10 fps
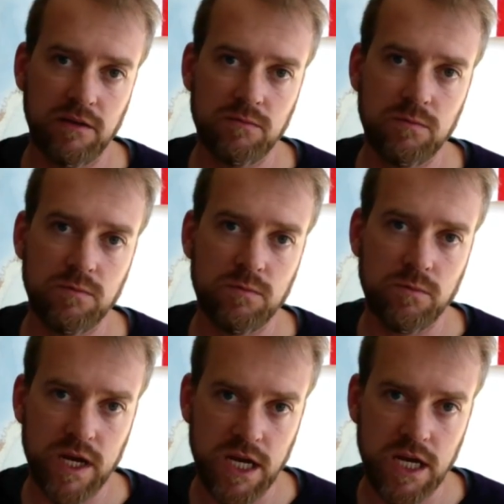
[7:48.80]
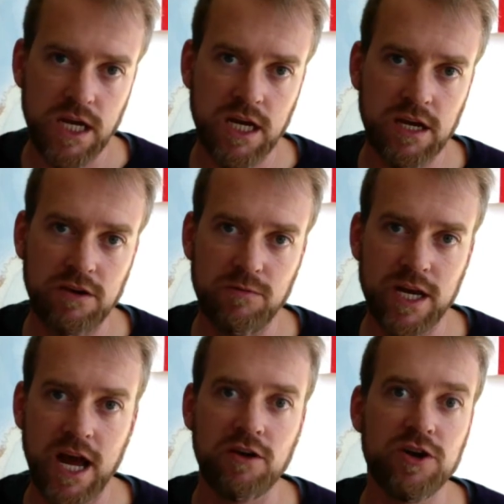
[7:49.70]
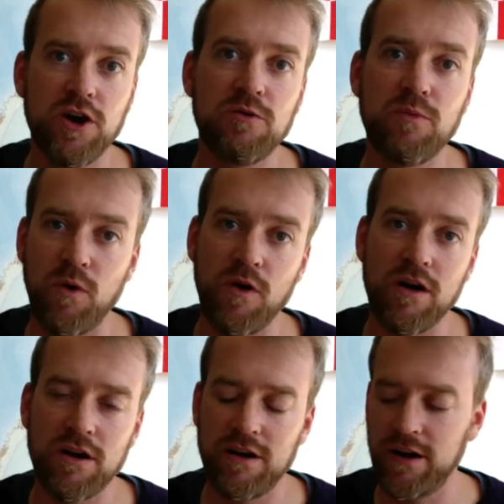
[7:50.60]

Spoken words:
we now know more.